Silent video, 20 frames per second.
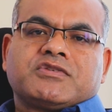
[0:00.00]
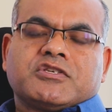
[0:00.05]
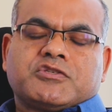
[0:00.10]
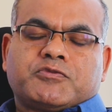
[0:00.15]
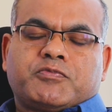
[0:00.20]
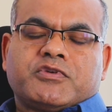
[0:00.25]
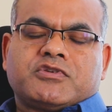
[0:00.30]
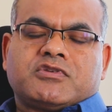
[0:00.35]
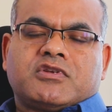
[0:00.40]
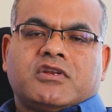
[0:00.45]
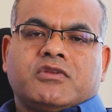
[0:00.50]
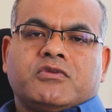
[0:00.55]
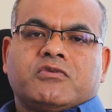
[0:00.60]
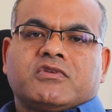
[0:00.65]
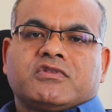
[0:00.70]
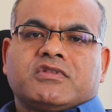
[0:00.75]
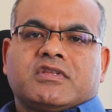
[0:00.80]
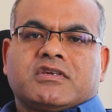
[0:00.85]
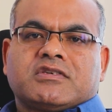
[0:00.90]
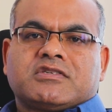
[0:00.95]
especially
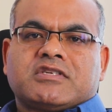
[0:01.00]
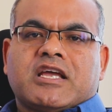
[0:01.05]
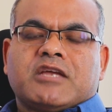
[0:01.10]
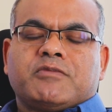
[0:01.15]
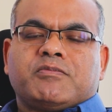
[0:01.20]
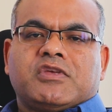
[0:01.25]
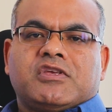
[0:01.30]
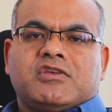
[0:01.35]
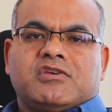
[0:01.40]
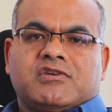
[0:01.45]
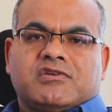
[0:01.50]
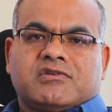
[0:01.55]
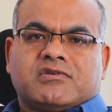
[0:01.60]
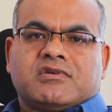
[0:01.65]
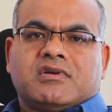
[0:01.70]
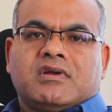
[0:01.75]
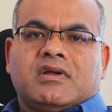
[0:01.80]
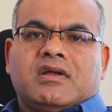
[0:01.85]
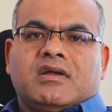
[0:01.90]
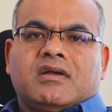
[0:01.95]
during their time here
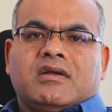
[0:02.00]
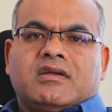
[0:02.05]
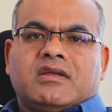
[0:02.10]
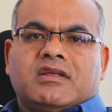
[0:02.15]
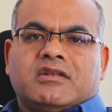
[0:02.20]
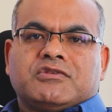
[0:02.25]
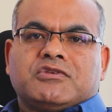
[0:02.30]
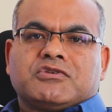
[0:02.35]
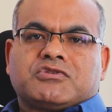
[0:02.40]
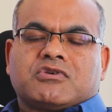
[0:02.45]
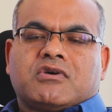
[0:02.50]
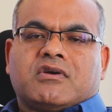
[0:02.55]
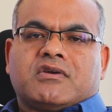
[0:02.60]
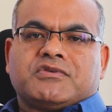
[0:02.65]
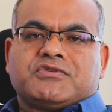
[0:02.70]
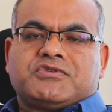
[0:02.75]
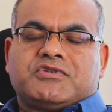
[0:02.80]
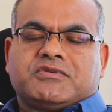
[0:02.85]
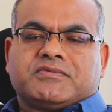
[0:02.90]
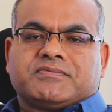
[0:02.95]
in this
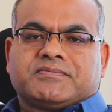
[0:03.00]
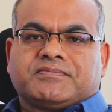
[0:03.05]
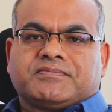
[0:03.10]
college.